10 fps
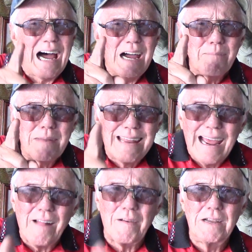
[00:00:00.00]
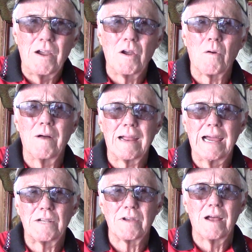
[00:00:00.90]
I'm telling you, you're going to
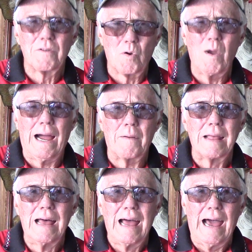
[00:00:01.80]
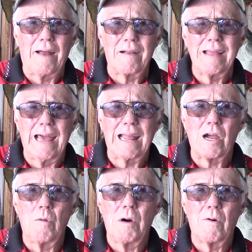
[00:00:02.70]
catch a trout out at
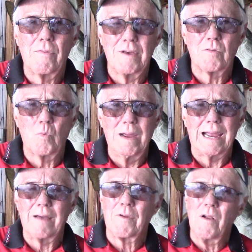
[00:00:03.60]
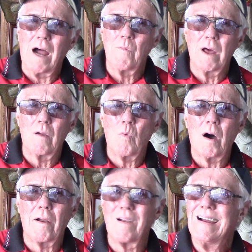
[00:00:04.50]
Taneycomo this week. If they're not running
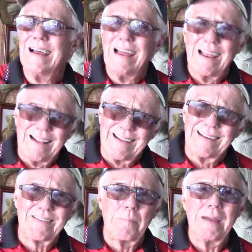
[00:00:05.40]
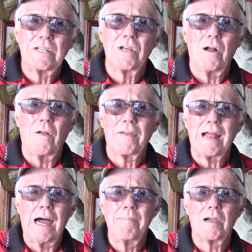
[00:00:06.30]
water, as I mention all the
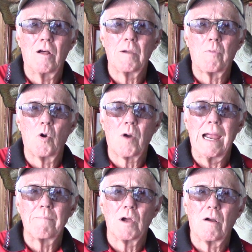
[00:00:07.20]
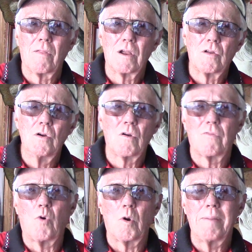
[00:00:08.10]
time here on the program, go to the 2 or
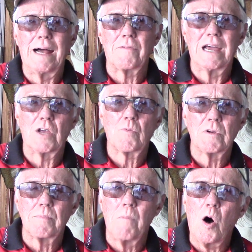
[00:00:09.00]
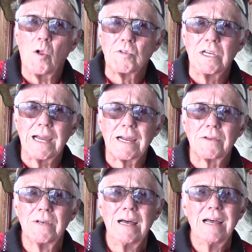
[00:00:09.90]
4 pound test with small
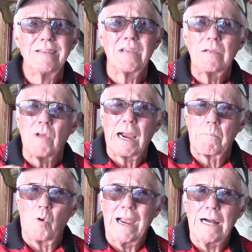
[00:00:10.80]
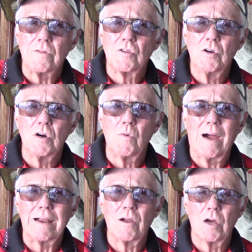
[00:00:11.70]
jigs. Seems like brown's doing
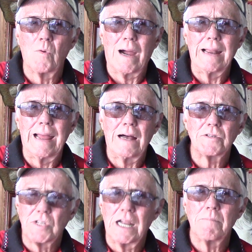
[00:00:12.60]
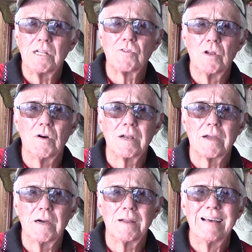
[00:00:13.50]
good right now. Cinnamon's doing
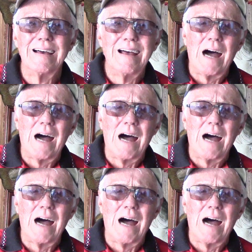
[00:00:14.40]
good.